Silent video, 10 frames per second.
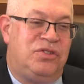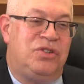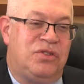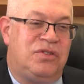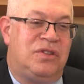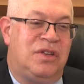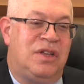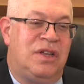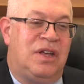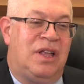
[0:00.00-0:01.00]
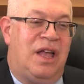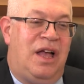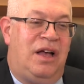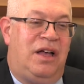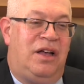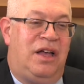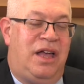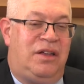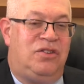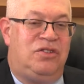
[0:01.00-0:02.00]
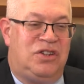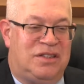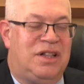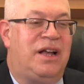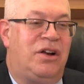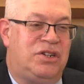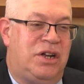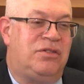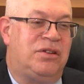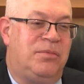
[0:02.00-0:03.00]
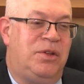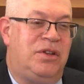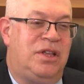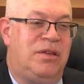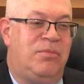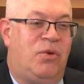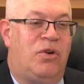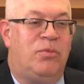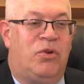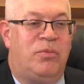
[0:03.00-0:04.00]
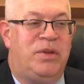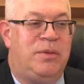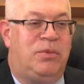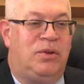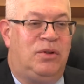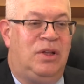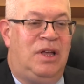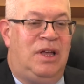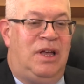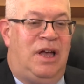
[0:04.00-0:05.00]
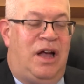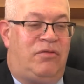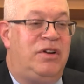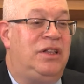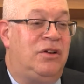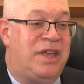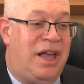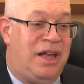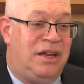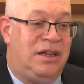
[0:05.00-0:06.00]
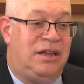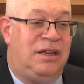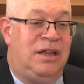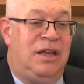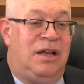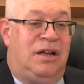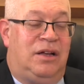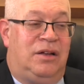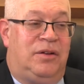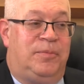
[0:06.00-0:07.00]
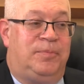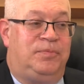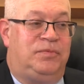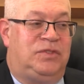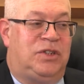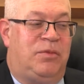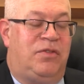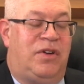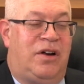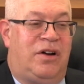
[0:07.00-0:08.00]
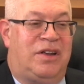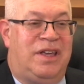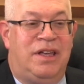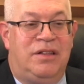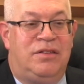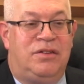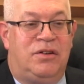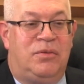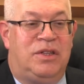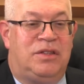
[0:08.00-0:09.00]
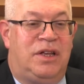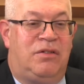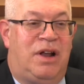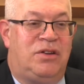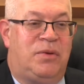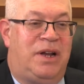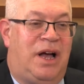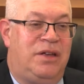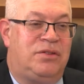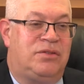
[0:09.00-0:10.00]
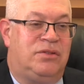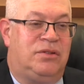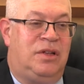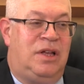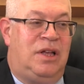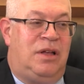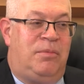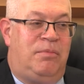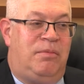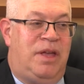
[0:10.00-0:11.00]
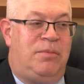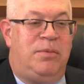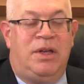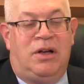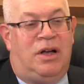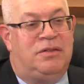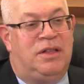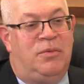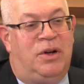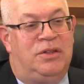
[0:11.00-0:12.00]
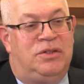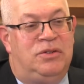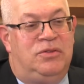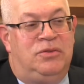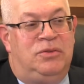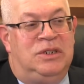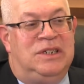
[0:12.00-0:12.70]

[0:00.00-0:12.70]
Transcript: Jews. And just like our general community, more and more people have relocated. Some of our kids, you know, once they graduate high school, maybe because they want to